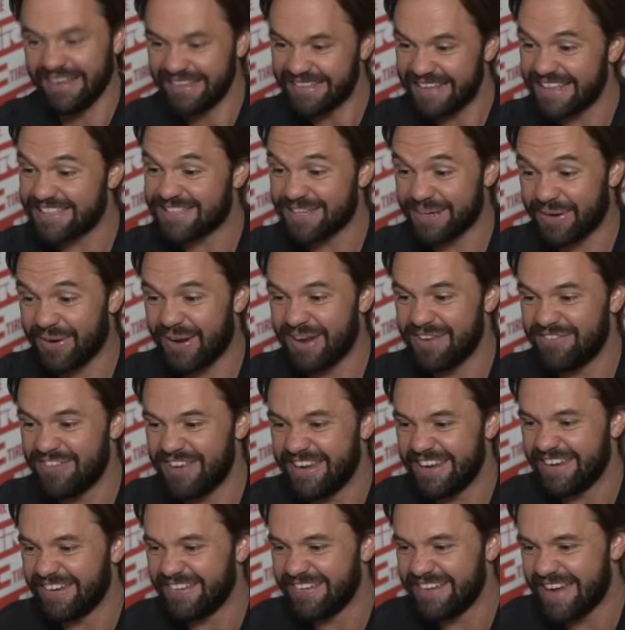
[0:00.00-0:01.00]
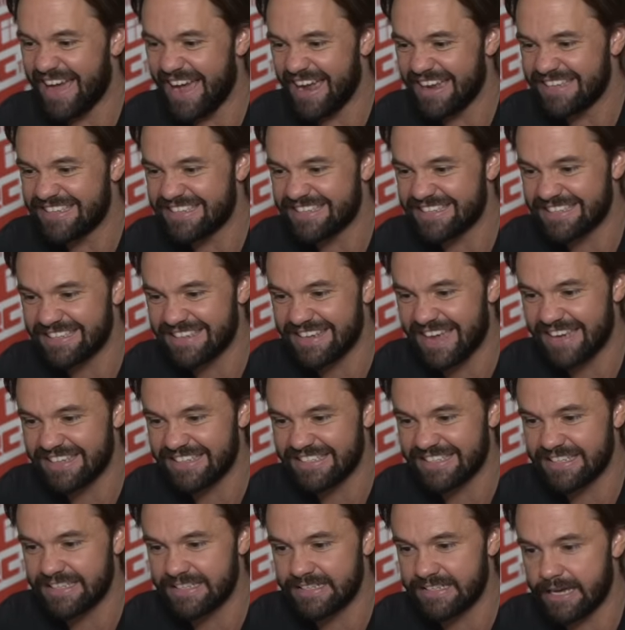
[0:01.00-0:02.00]
That's a great video.
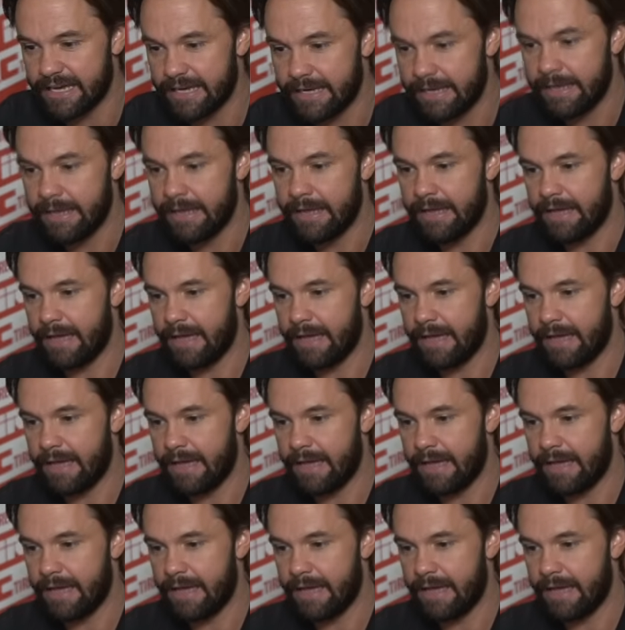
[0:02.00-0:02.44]
Nicely done.